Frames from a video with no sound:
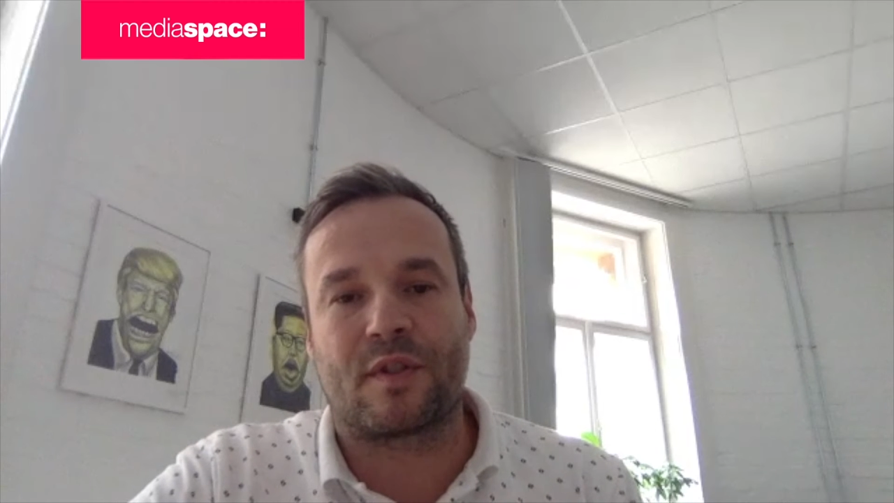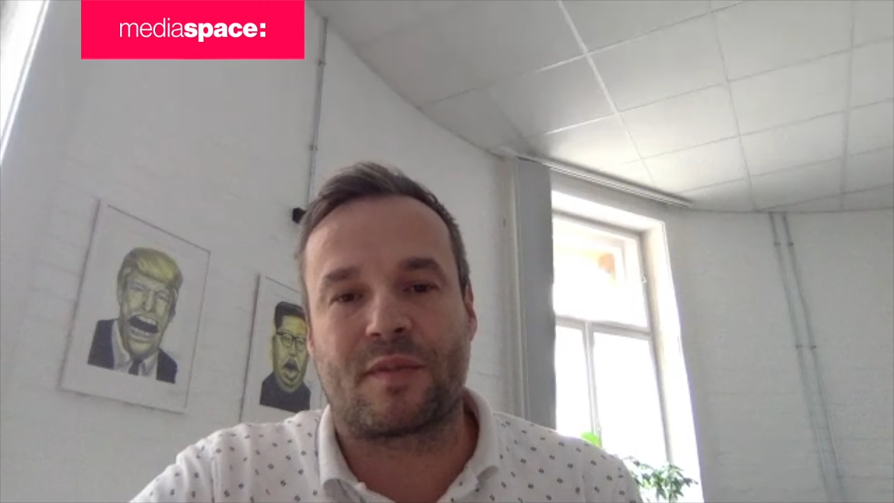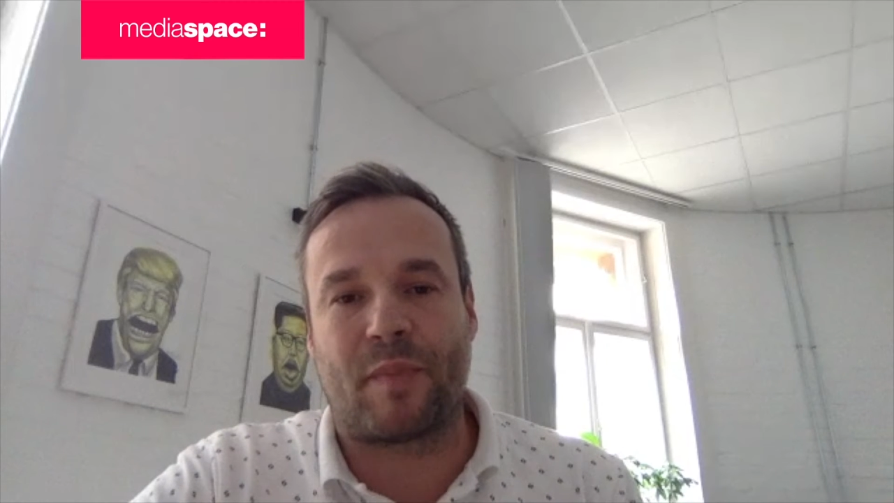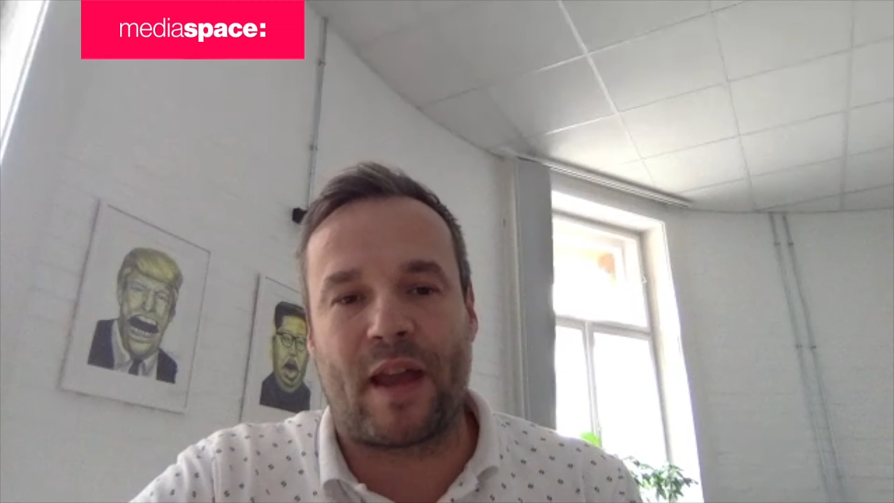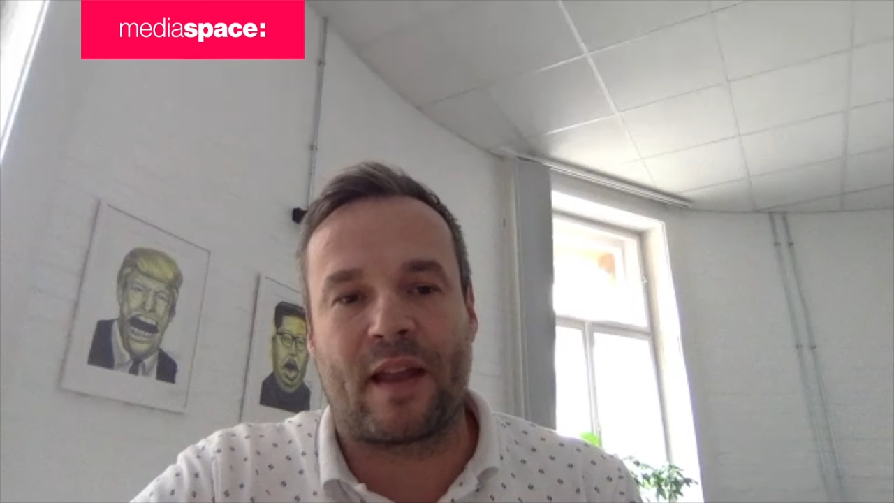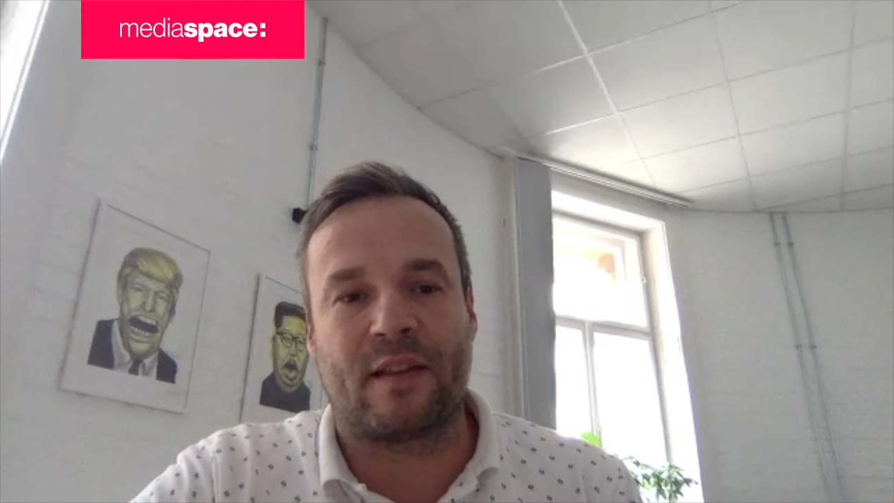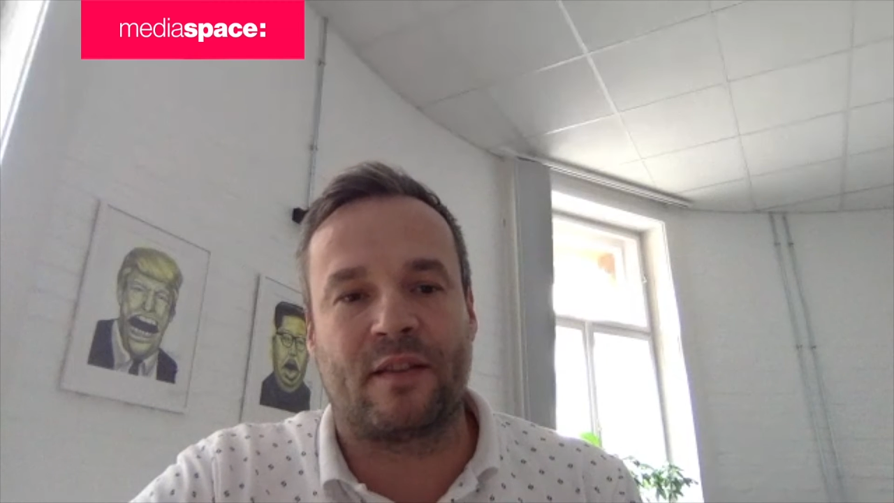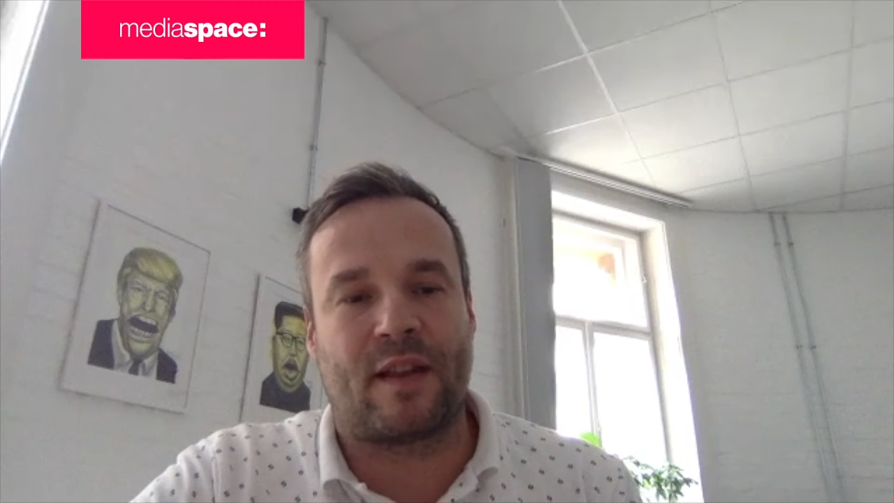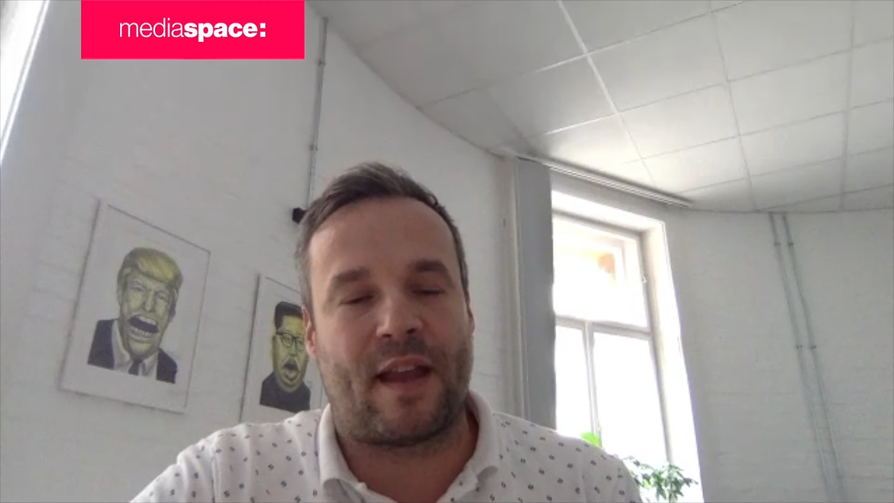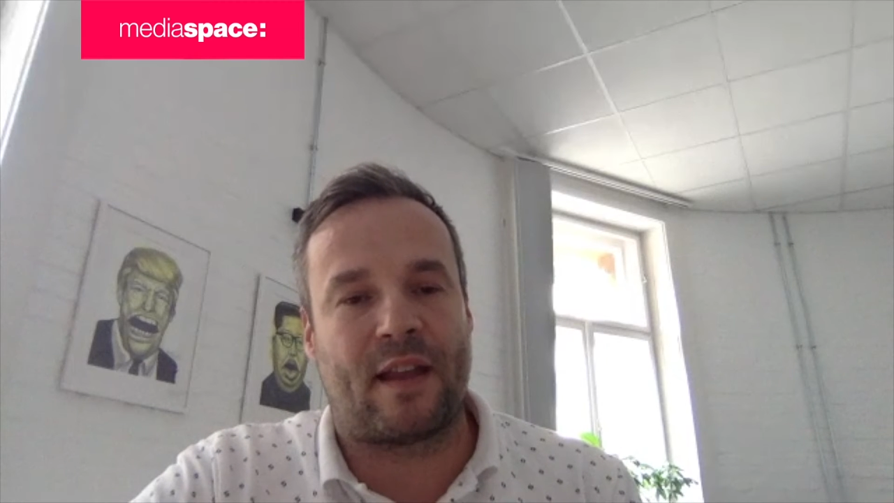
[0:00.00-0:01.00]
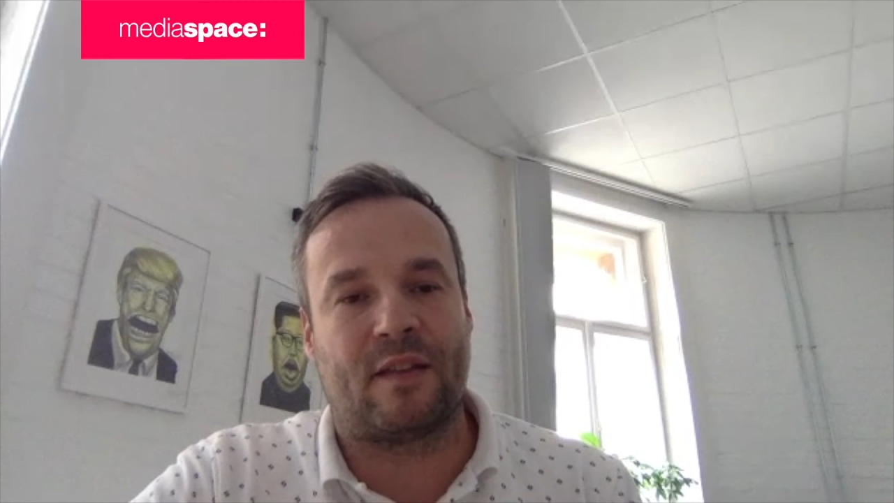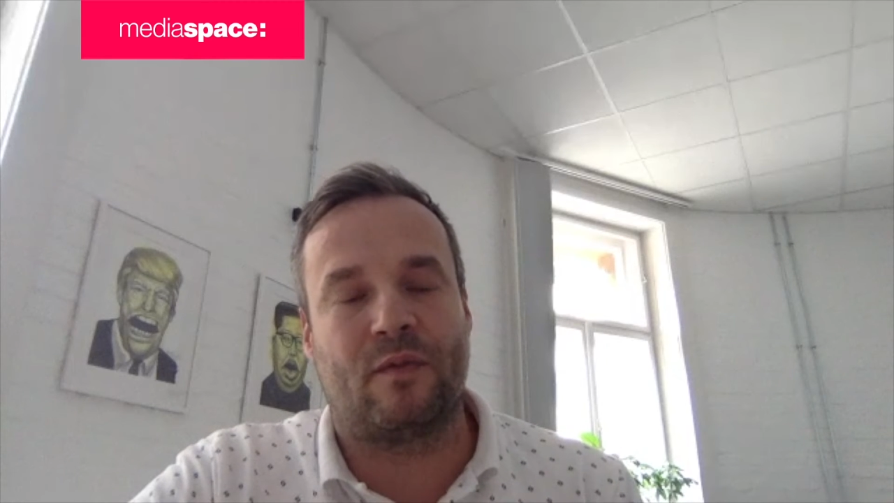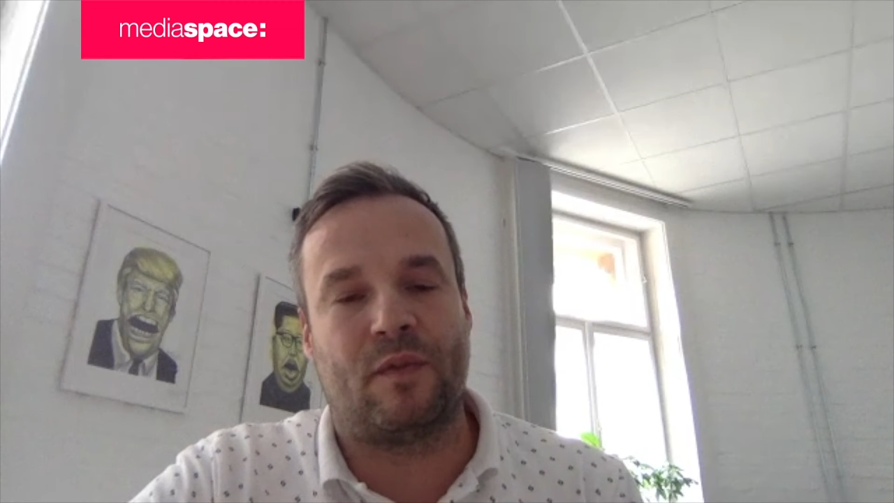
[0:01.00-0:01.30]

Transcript: spend and